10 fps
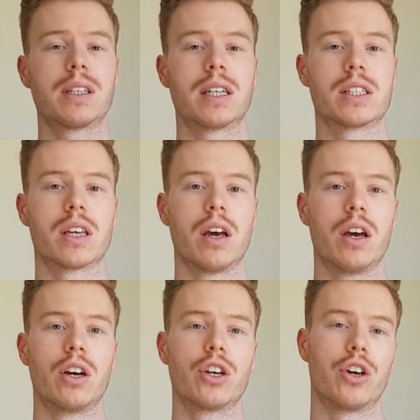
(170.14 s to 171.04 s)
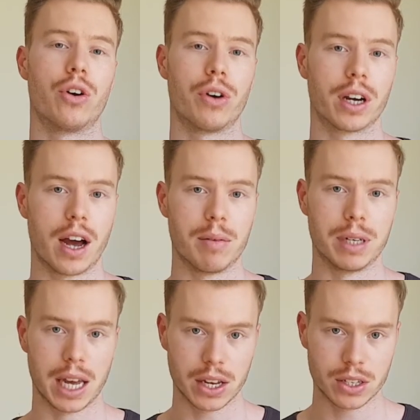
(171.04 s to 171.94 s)
that's curing
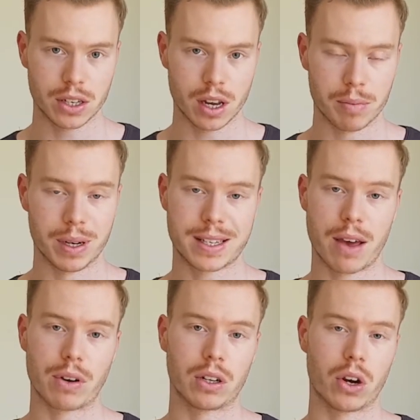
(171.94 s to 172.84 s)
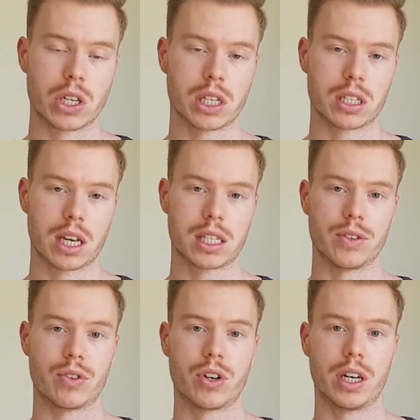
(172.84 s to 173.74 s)
IBS, but it's having a lot of success
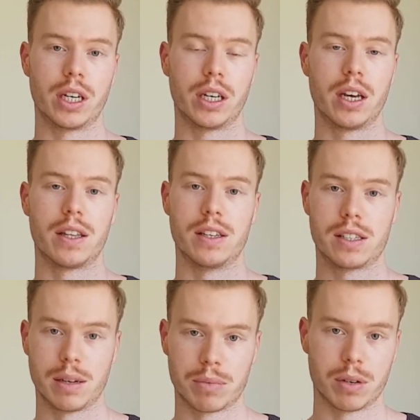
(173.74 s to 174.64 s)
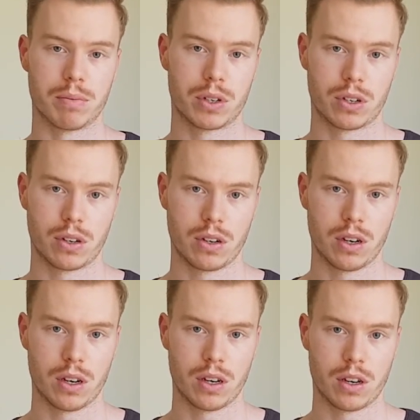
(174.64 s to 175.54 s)
in treating the symptoms
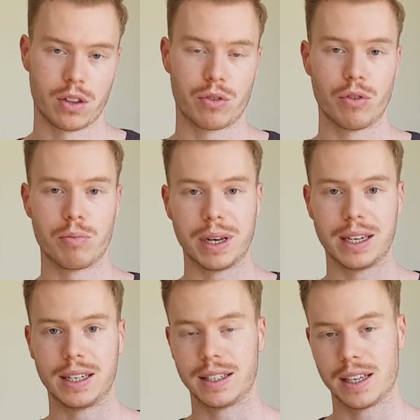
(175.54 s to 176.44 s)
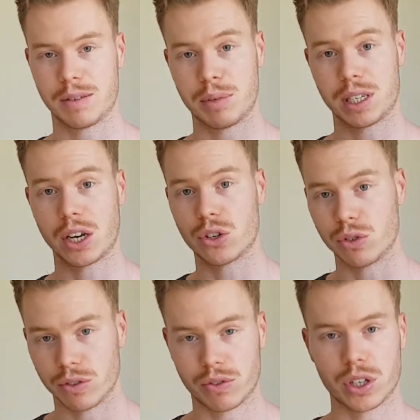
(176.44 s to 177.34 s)
through beating this
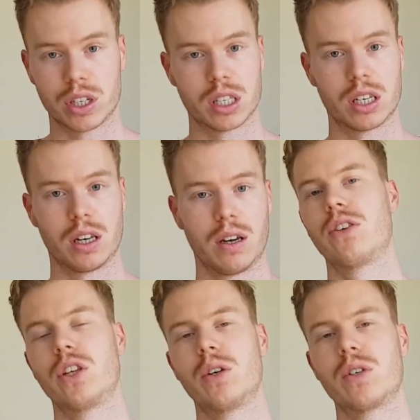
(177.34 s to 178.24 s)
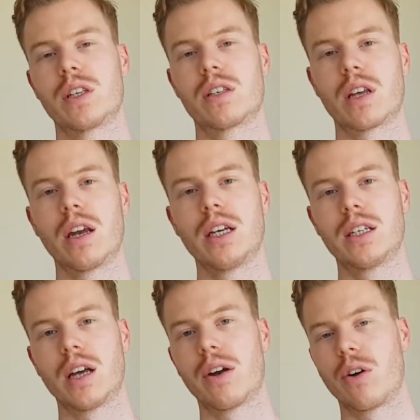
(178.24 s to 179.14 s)
potential deficiency. So there was a study
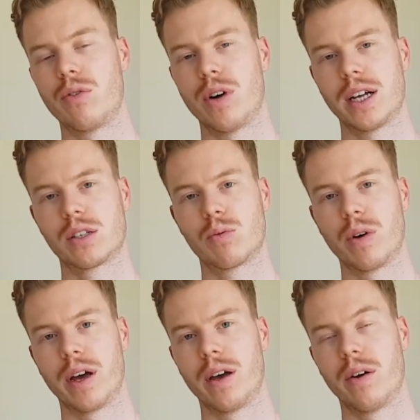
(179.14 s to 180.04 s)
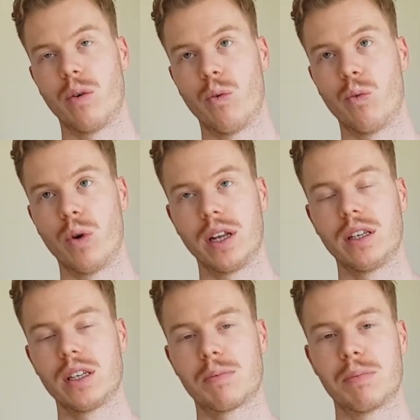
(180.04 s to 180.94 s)
done on rats where when this